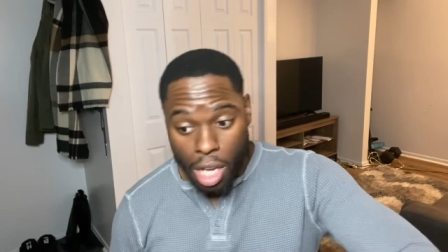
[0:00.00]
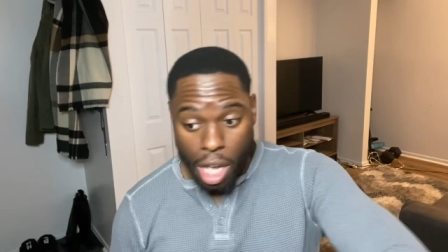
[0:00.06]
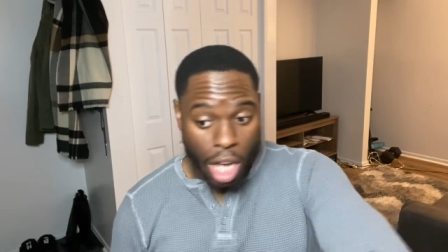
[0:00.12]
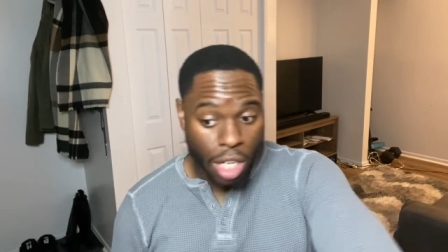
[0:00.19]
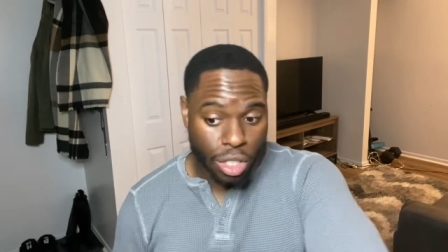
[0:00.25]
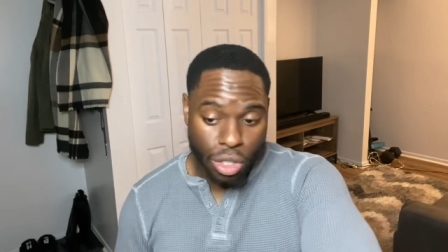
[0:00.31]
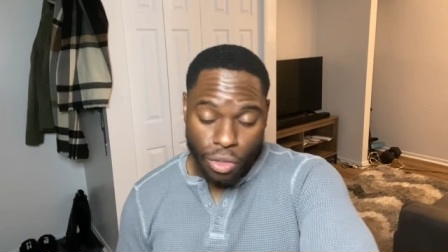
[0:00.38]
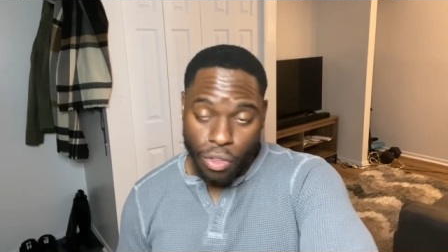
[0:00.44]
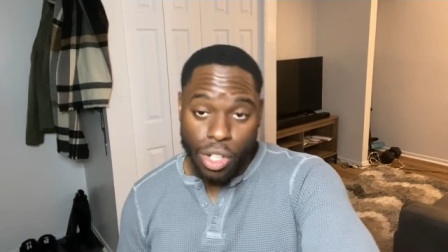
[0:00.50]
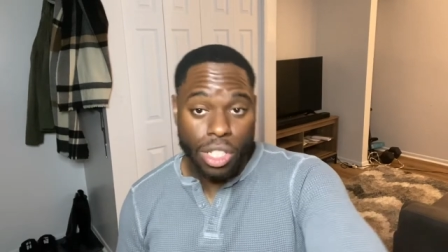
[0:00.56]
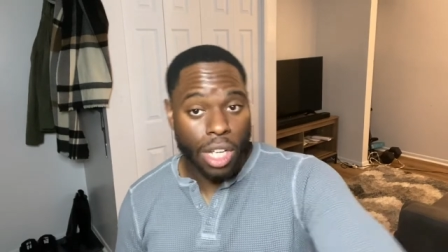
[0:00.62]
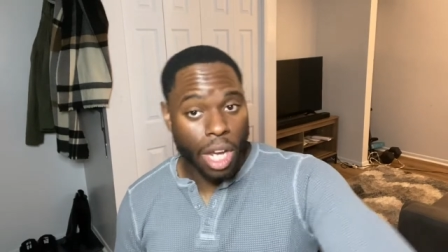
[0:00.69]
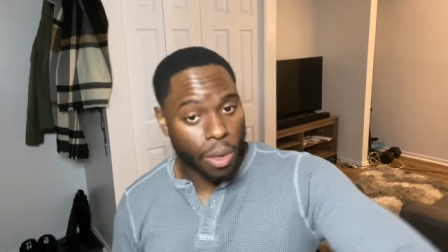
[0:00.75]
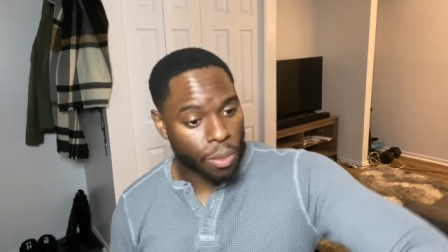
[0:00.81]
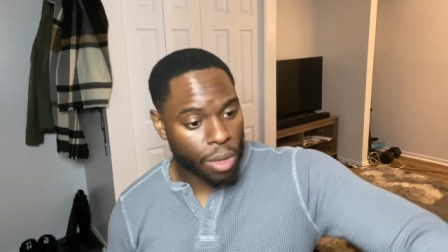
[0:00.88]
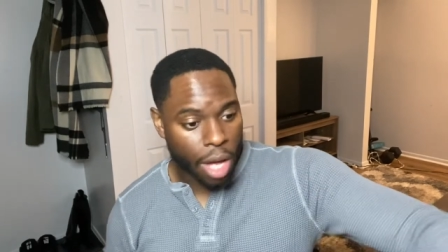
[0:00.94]
Hustle University,
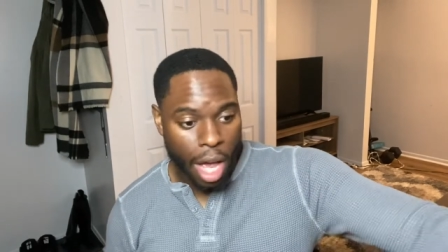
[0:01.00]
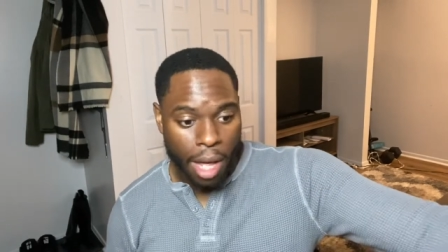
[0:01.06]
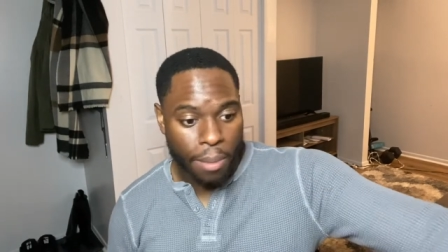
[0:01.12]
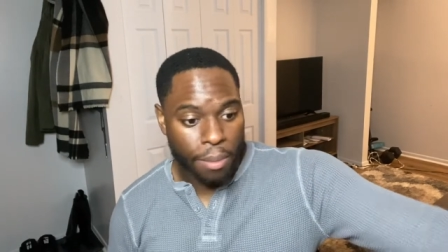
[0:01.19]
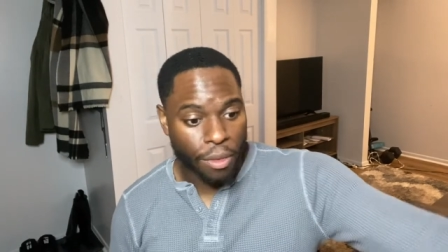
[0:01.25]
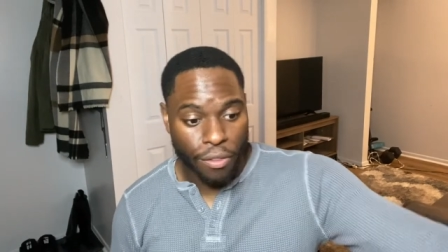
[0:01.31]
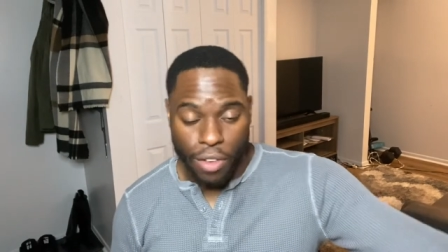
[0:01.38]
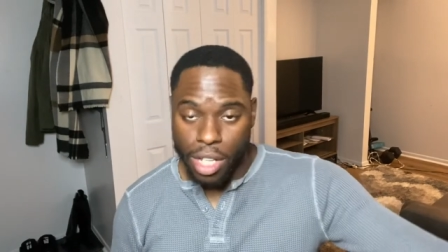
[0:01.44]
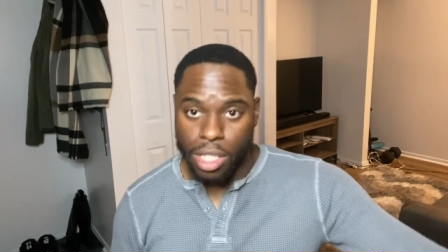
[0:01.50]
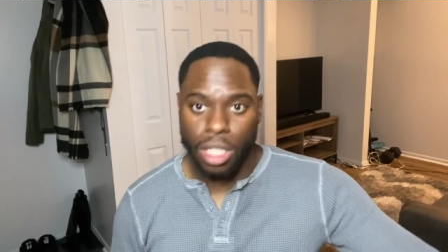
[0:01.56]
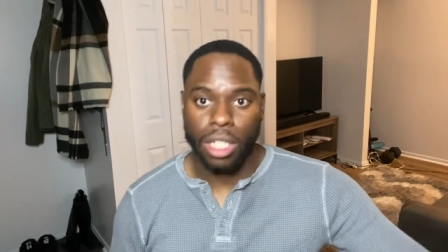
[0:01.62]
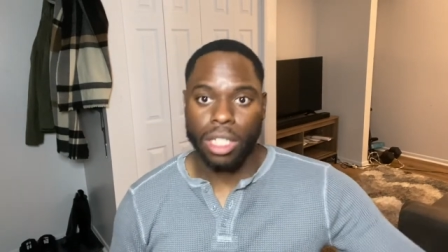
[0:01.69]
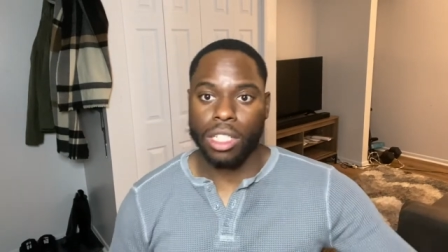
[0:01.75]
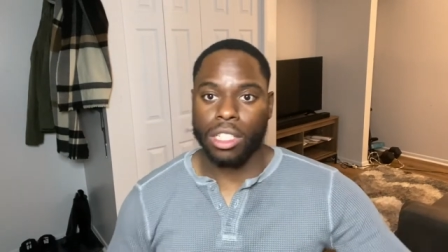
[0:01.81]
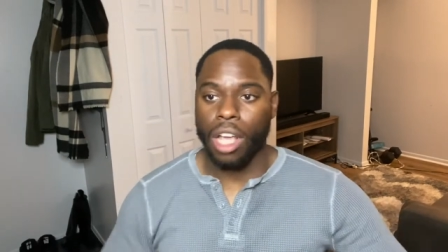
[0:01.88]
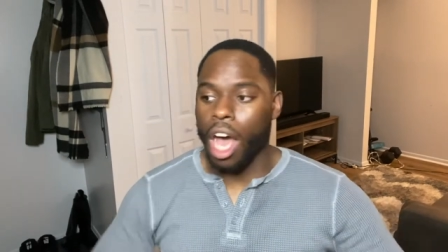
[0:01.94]
I, I am investing in
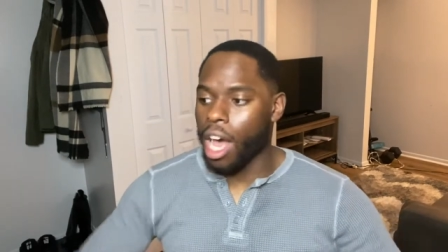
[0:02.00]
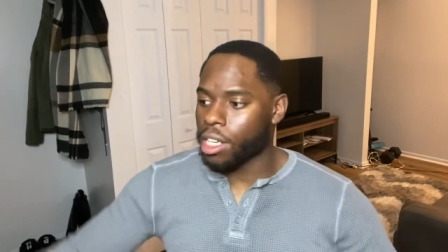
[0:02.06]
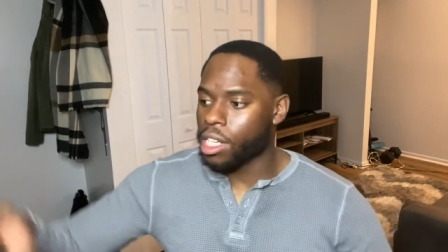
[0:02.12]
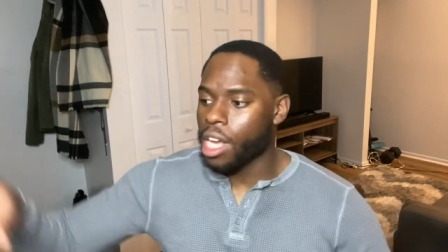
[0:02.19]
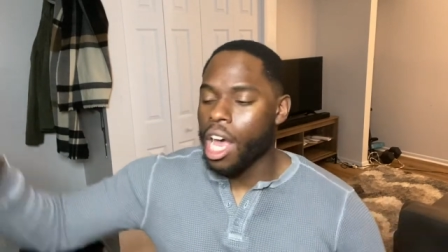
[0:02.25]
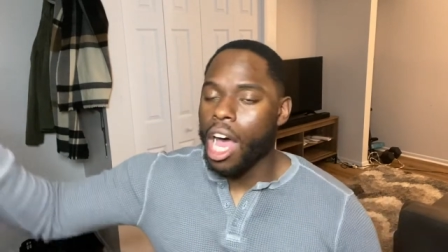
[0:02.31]
stocks.